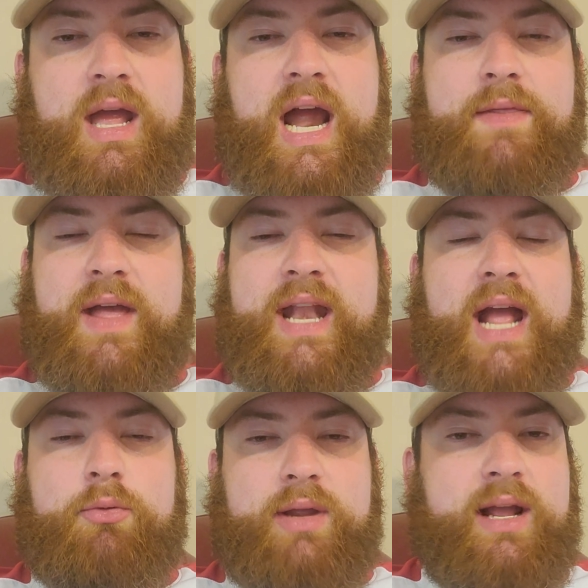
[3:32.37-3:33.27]
And then
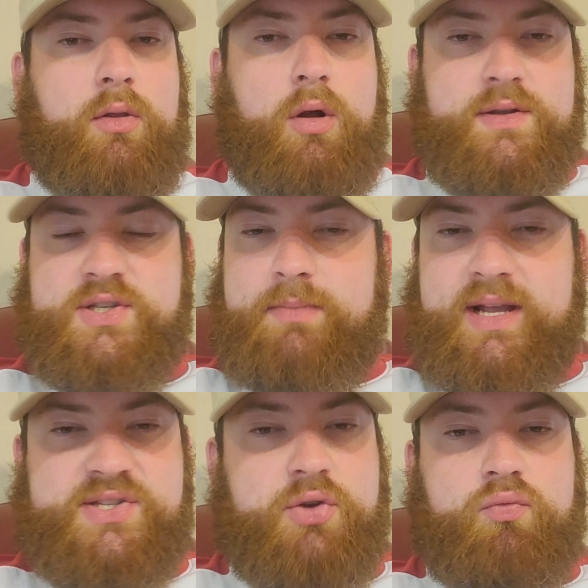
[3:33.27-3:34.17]
Henry Hill also
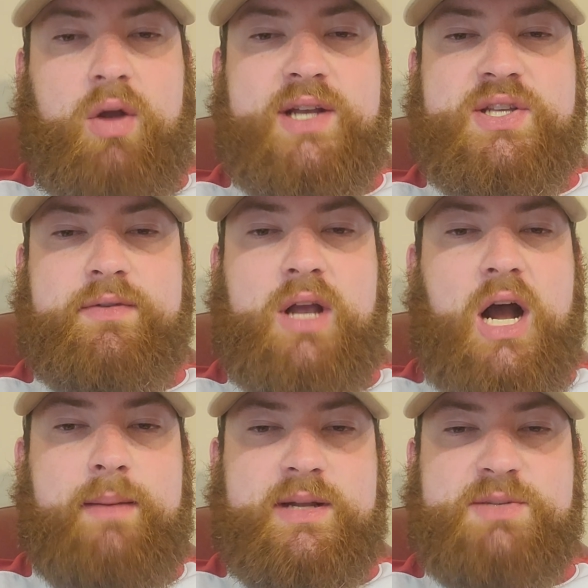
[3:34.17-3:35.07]
makes derisive
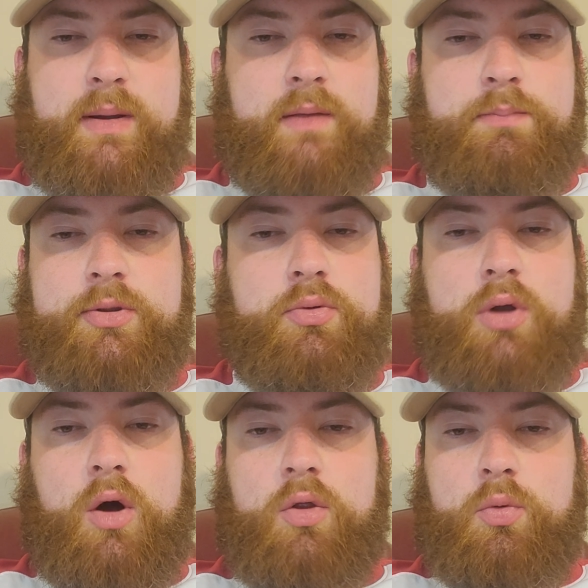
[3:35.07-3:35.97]
comments about the
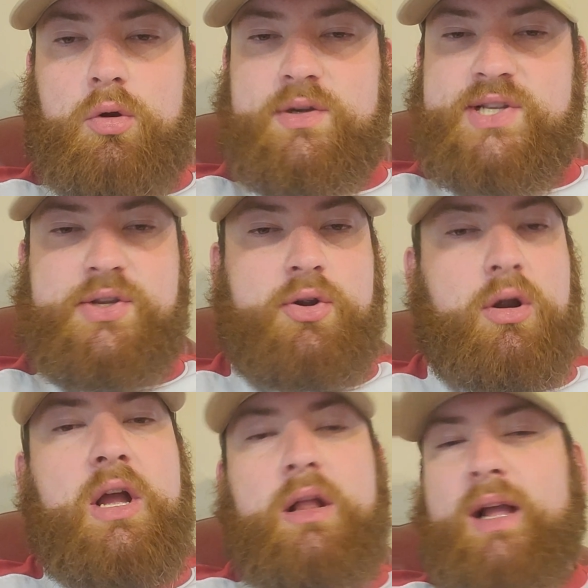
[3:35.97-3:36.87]
blue-collar workers in New
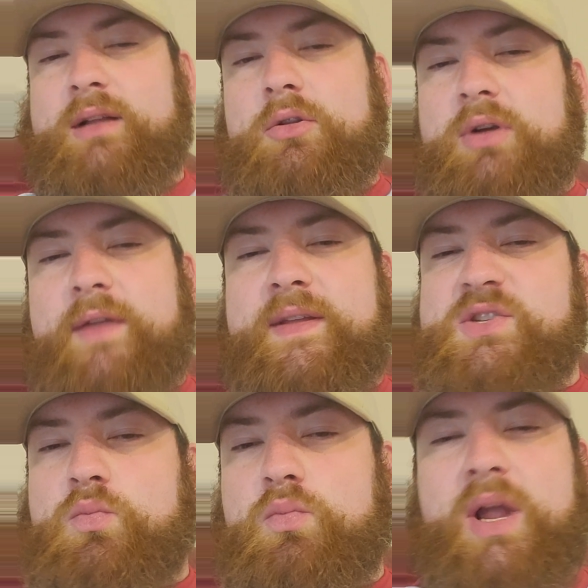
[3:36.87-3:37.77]
York. Like, look at
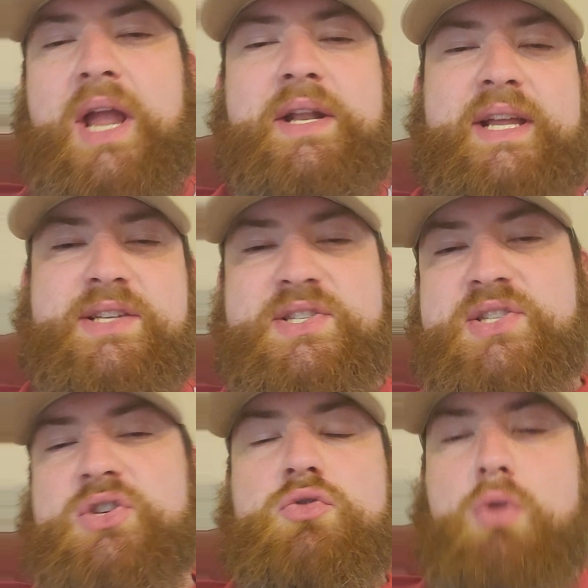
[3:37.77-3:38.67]
these idiot
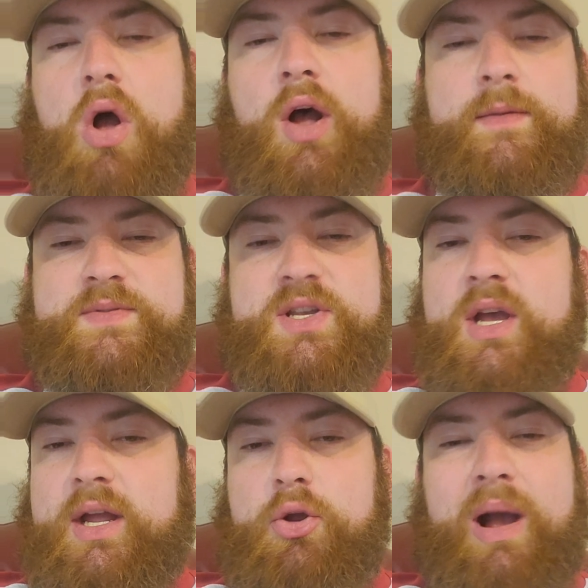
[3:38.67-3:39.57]
scrubs
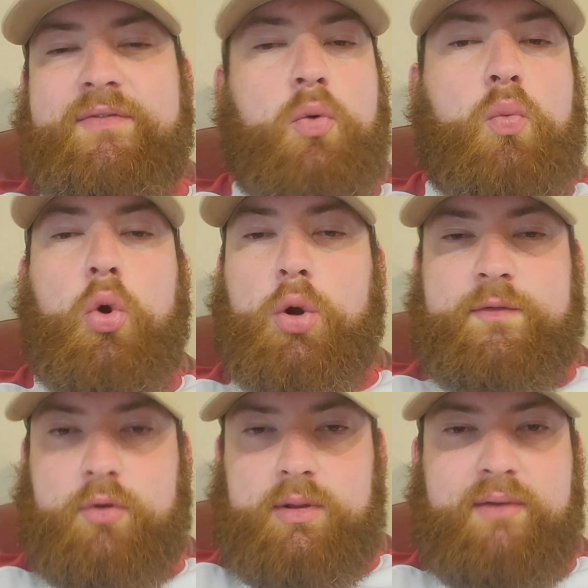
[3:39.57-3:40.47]
who have to work
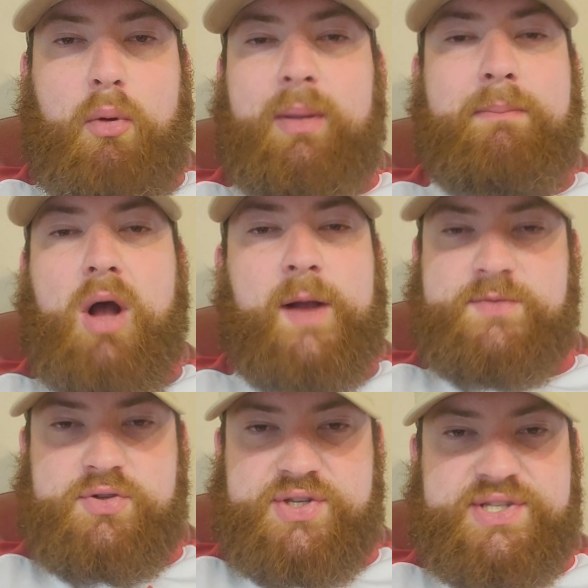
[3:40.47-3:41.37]
for a living. Only
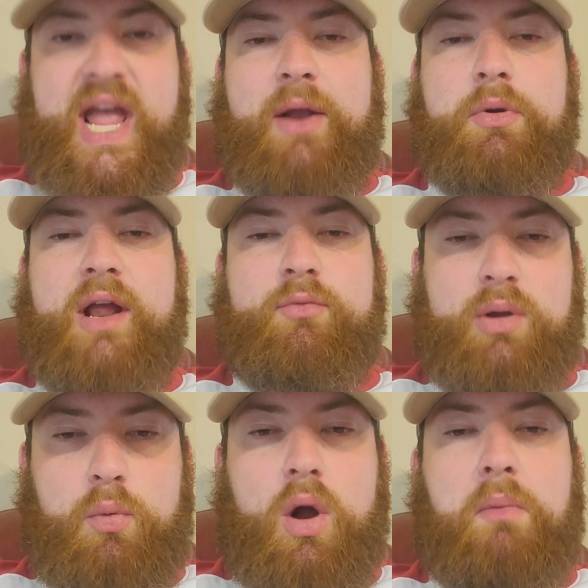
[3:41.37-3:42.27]
mobsters just take whatever we
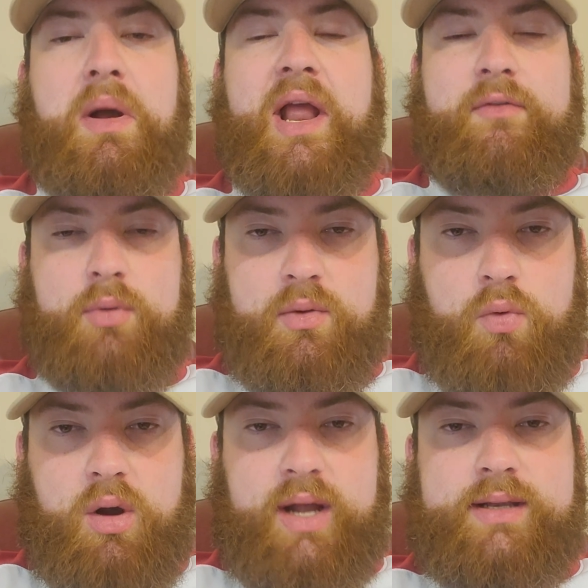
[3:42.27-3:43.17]
want, whenever we
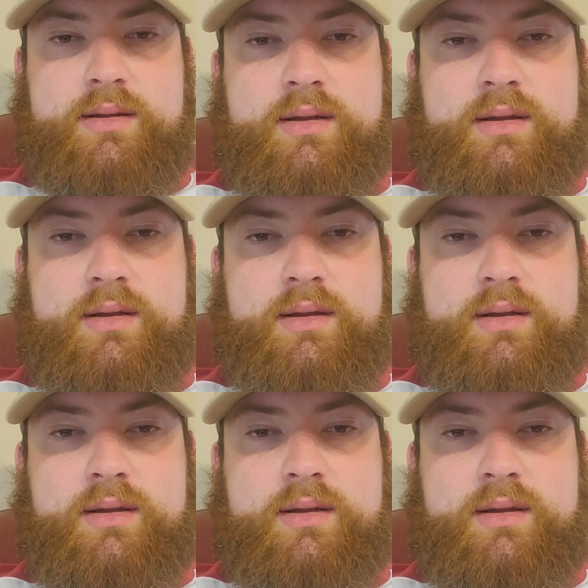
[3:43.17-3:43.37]
want.